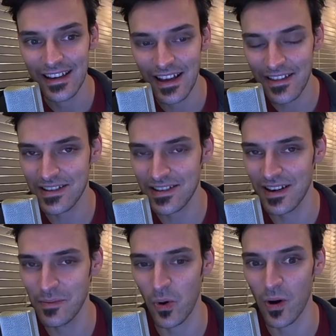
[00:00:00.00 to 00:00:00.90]
Now, this is
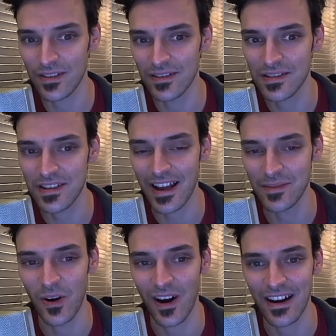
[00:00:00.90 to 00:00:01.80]
an important
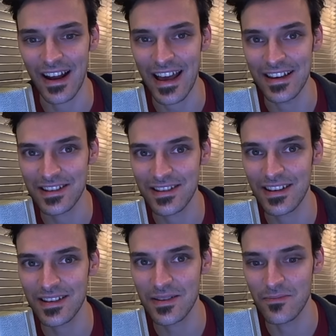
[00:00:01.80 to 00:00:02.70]
sidebar, as
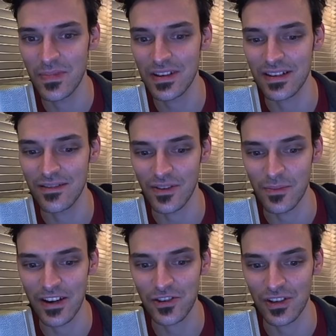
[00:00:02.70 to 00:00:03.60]
this
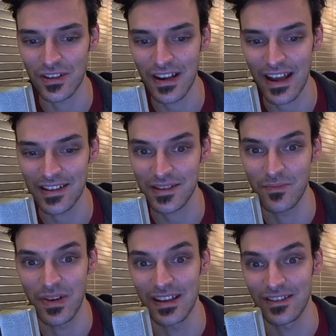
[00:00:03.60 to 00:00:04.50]
misinformation has
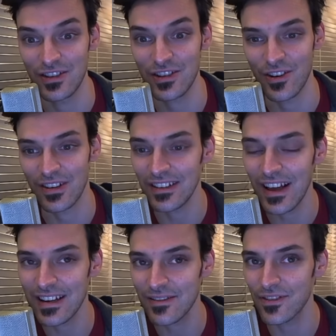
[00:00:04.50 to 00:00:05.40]
been
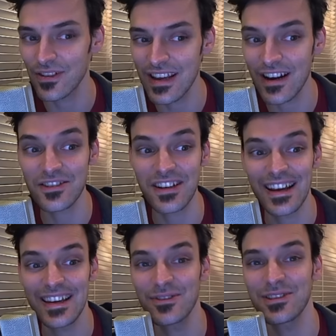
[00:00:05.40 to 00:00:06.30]
circulating for years, and I
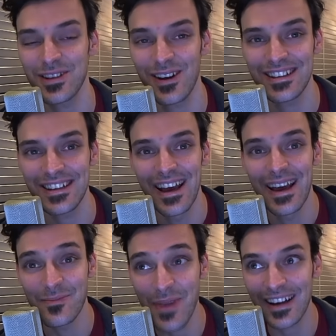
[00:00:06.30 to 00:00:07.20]
even saw it
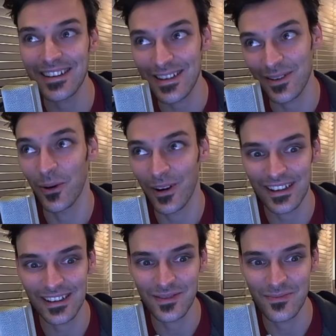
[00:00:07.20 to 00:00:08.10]
back at the
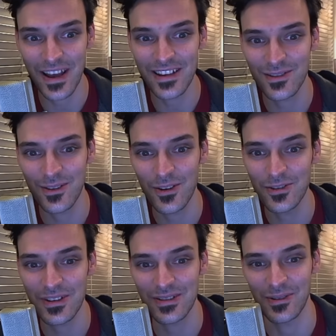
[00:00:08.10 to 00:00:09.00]
Oregon-based
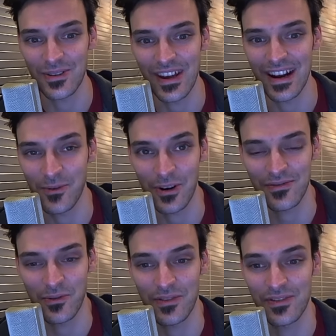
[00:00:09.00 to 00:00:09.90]
grocery store that I worked
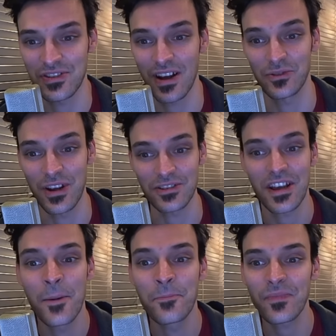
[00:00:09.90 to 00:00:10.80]
for several years.
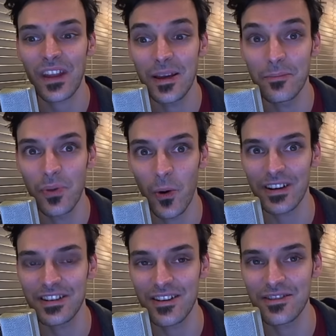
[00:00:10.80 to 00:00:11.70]

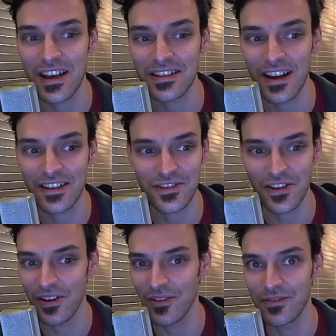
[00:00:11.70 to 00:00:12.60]
Important years, as I
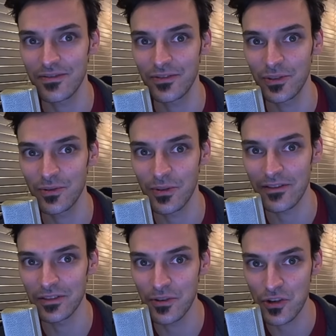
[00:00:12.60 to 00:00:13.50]
saw the food
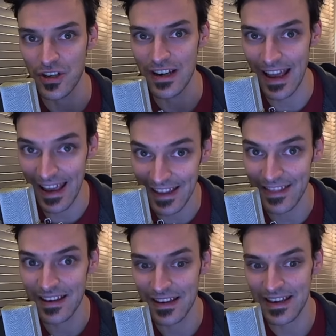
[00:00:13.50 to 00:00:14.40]
revolution
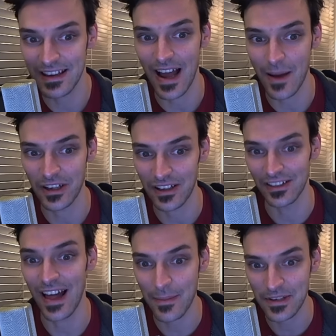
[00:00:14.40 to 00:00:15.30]
and the economic
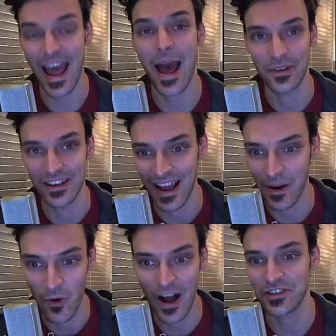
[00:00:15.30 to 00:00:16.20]
collapse happen, and I
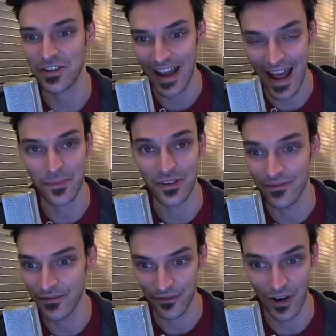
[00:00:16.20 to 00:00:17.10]
watched it happen
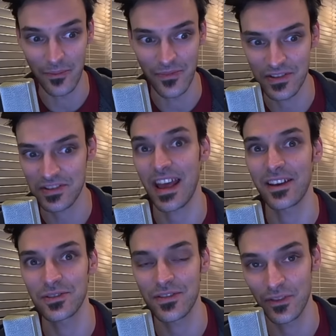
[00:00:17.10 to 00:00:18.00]
from the
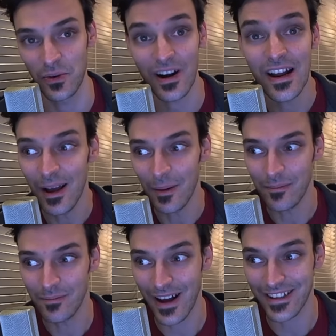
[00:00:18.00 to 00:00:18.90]
sales floor.
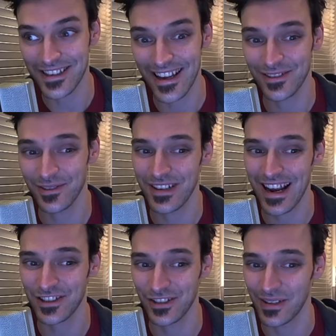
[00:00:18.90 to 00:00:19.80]
Monsanto's
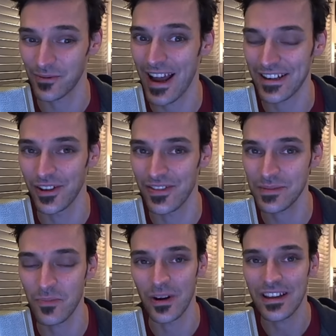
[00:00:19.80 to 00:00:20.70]
actually right on this
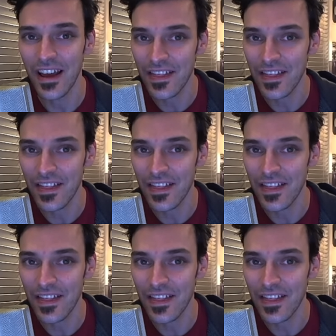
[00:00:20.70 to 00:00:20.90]
point.